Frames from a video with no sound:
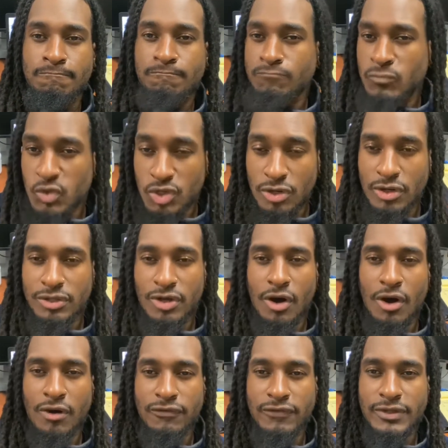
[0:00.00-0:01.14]
You're on the
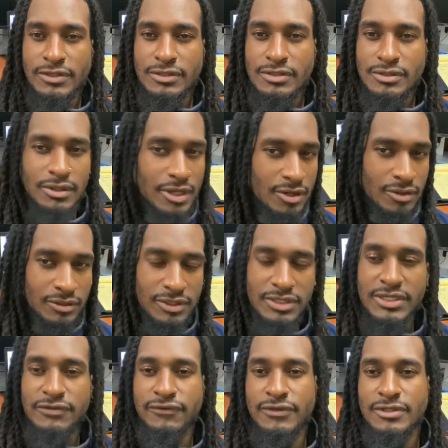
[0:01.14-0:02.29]
offense, they're on the
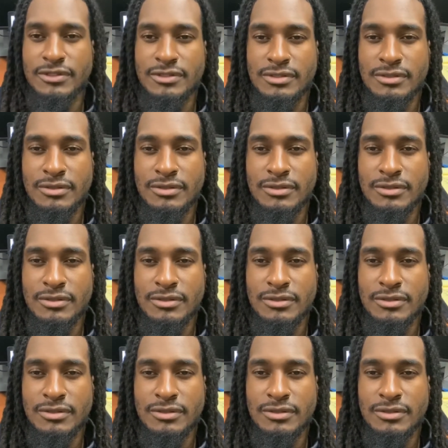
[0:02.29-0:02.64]
defense.